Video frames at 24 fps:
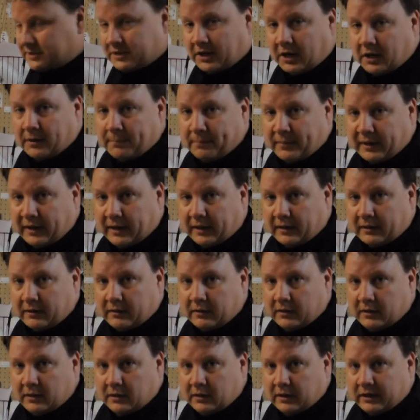on band,
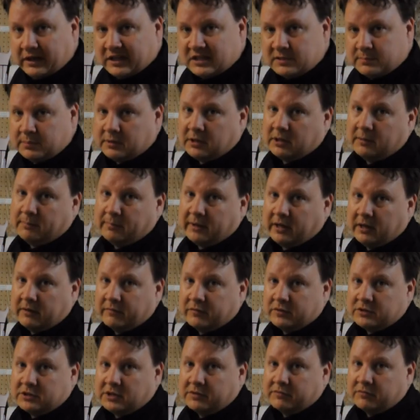and it's been on band
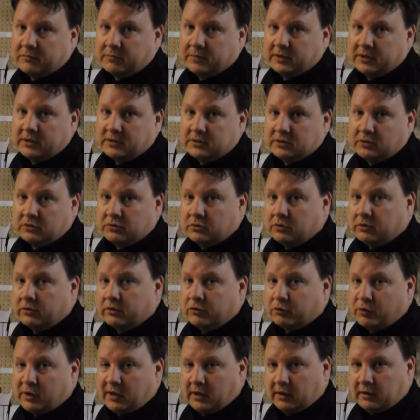for several minutes, it'll turn
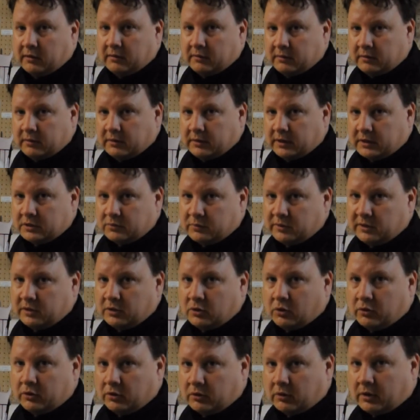green, and that's when you
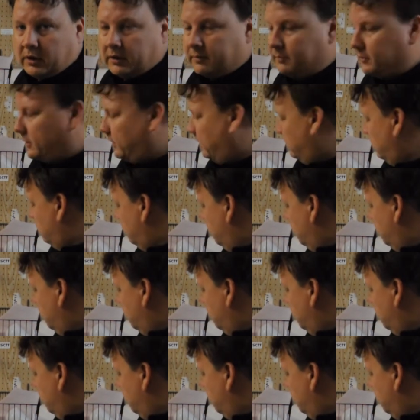know you're on band.